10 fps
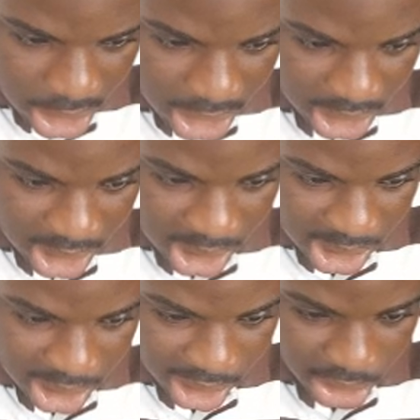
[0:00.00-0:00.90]
It's
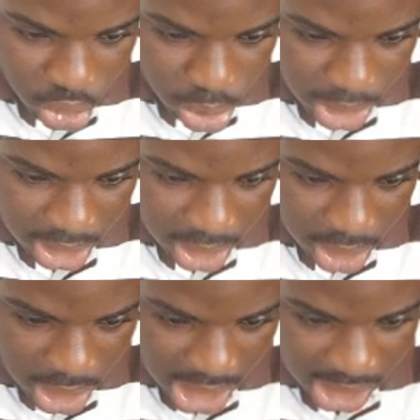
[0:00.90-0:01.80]
32 bits.
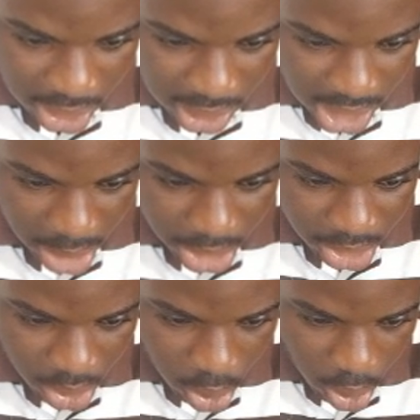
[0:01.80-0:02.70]
Let's count the
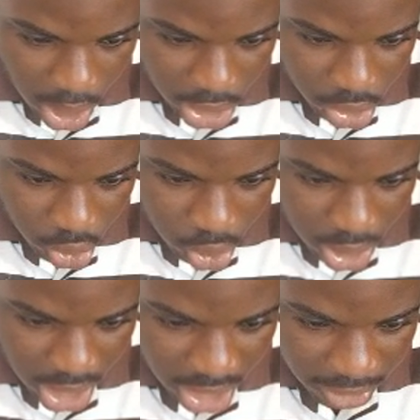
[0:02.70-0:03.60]
numbers. 1, 2,
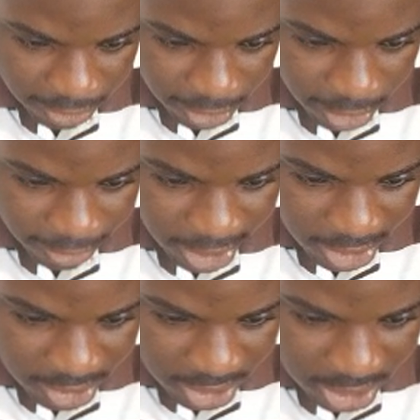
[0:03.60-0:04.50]
3, 4,
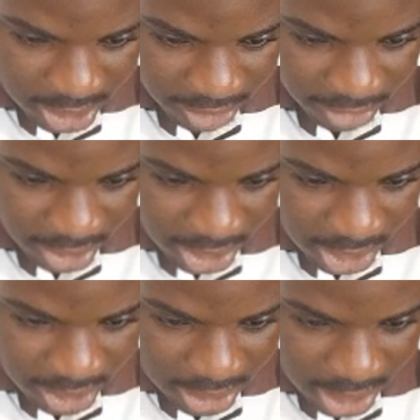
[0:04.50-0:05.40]
5, 6, 7,
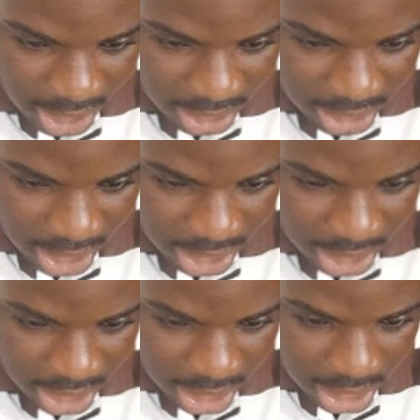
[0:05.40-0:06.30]
8, 9, 10.
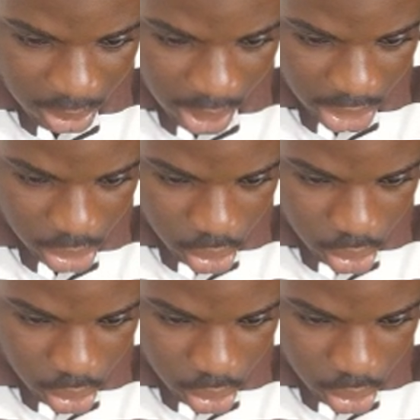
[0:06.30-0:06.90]
1,